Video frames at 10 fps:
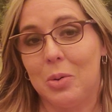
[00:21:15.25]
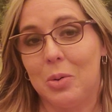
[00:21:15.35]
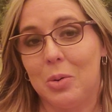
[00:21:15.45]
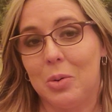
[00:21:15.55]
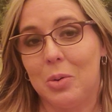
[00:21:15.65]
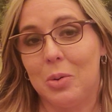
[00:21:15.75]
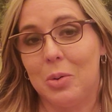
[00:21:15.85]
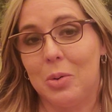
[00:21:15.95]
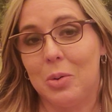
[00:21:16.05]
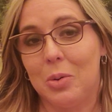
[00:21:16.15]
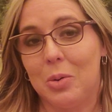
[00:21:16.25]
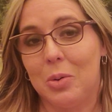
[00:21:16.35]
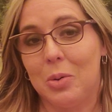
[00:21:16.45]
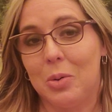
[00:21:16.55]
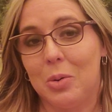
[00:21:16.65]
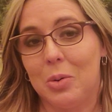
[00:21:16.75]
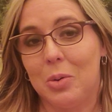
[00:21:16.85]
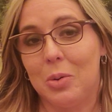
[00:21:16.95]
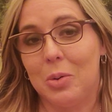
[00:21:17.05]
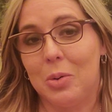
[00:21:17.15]
And um,
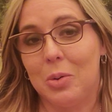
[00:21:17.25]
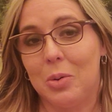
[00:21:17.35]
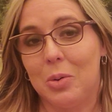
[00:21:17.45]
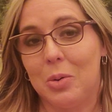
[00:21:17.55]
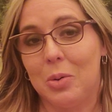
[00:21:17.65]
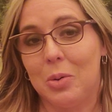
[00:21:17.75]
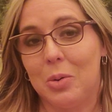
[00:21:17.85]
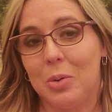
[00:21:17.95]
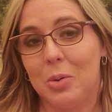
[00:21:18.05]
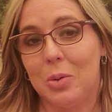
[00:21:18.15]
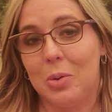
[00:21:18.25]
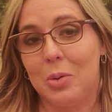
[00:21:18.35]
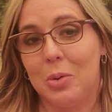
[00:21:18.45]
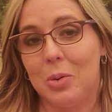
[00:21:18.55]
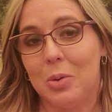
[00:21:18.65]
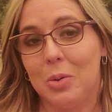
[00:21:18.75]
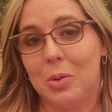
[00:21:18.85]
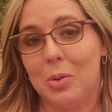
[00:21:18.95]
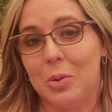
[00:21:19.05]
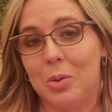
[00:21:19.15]
hopefully, this will all be
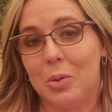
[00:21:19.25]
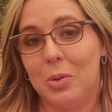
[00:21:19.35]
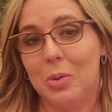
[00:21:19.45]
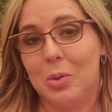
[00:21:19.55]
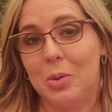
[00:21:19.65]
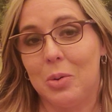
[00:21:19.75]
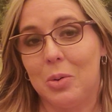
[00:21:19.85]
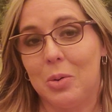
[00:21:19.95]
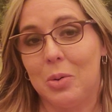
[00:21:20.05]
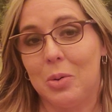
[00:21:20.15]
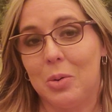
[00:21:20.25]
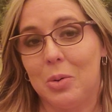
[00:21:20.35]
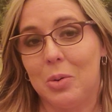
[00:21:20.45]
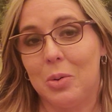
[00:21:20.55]
over soon.